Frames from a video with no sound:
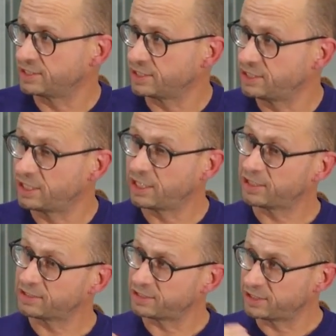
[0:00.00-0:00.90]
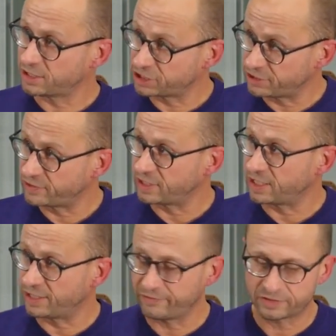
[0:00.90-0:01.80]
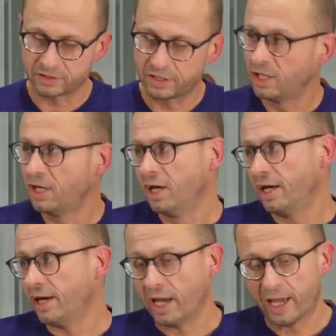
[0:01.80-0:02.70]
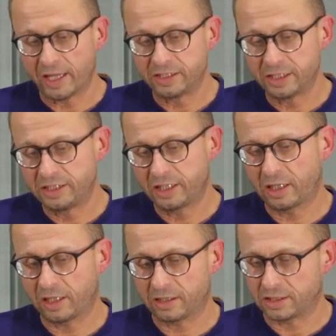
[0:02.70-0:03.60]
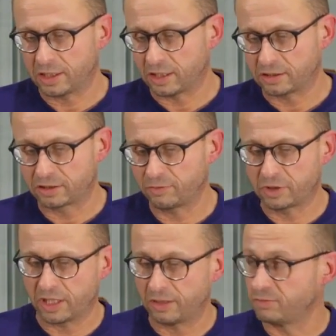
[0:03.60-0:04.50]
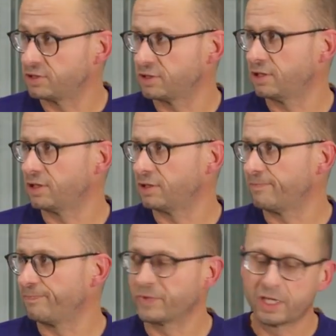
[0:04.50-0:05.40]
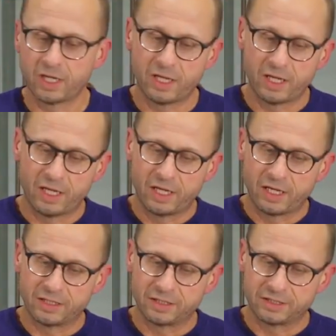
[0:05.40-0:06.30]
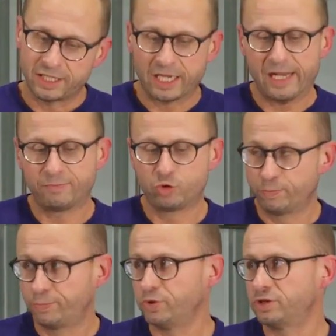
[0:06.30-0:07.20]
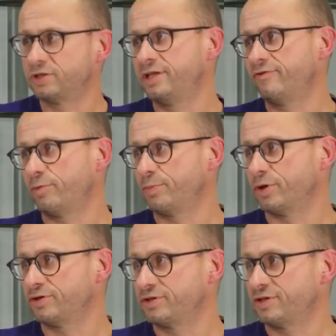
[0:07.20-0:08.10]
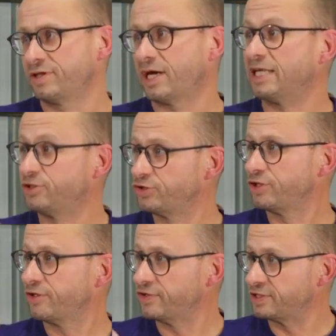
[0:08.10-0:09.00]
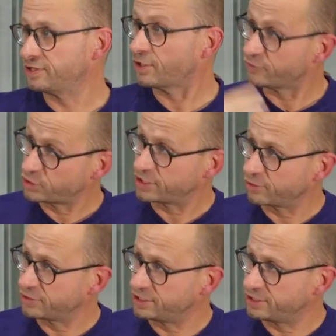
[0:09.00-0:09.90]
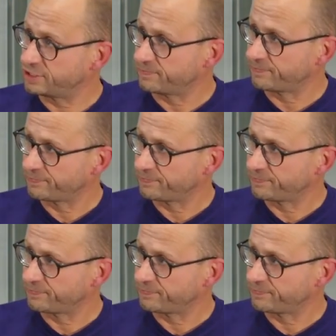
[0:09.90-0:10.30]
They declare that they are shifting left, and they declare that sometimes they help to put developers at the service of the security team.